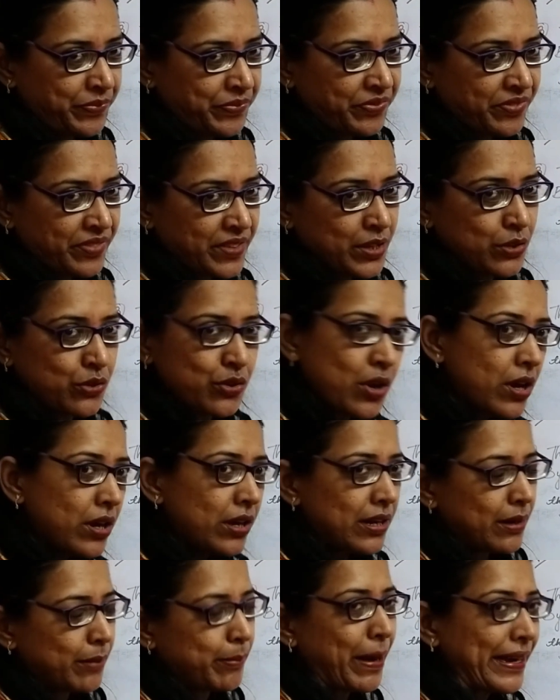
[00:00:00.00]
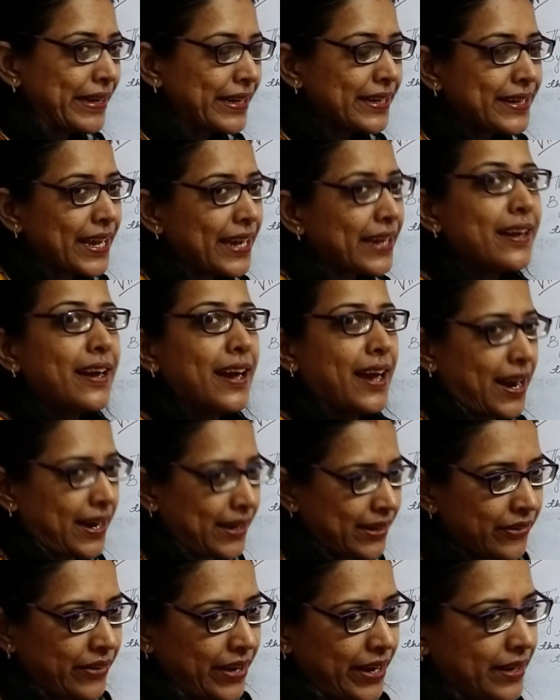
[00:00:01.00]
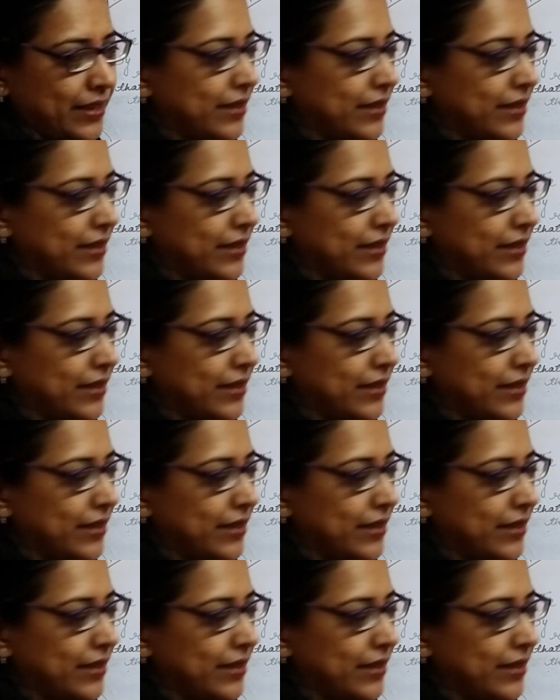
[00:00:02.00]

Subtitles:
So better take 100.